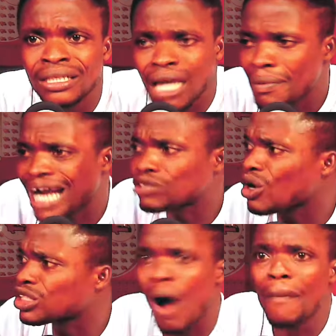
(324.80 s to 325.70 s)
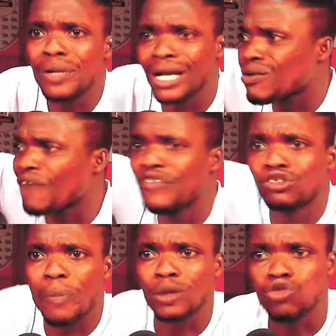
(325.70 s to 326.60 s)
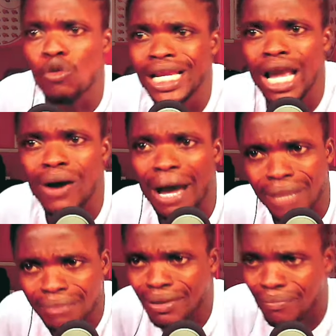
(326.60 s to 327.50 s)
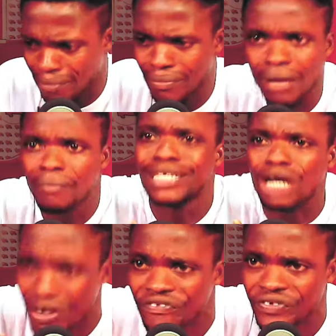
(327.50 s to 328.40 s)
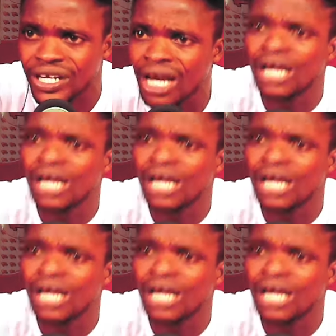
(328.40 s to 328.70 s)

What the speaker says: Send me catch us 1 billion. Our referees so per 2 billion. Me not referee.